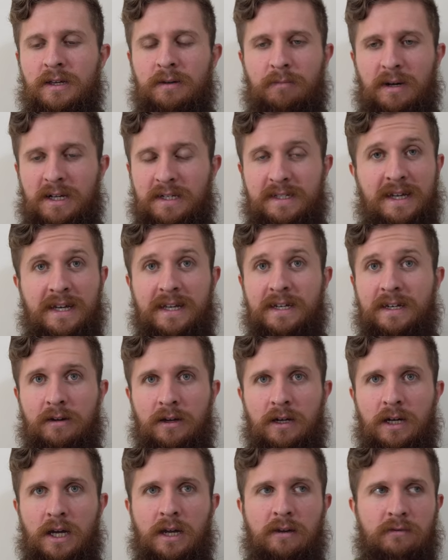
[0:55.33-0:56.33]
my
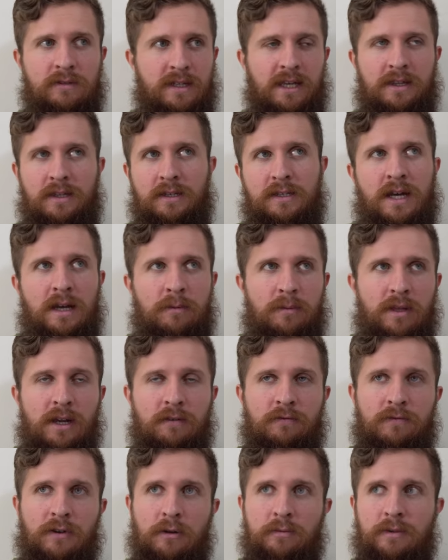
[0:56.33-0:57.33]
secondary knives at the time that
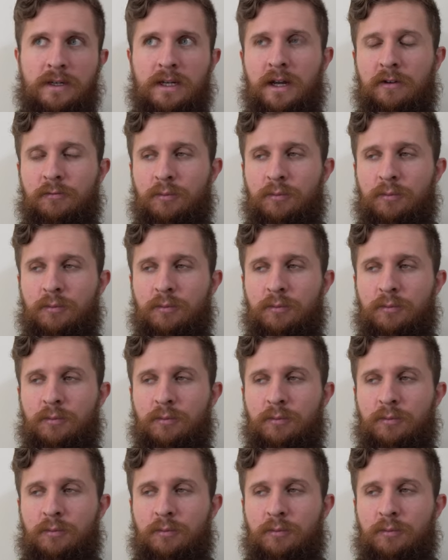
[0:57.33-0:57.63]
I filmed it.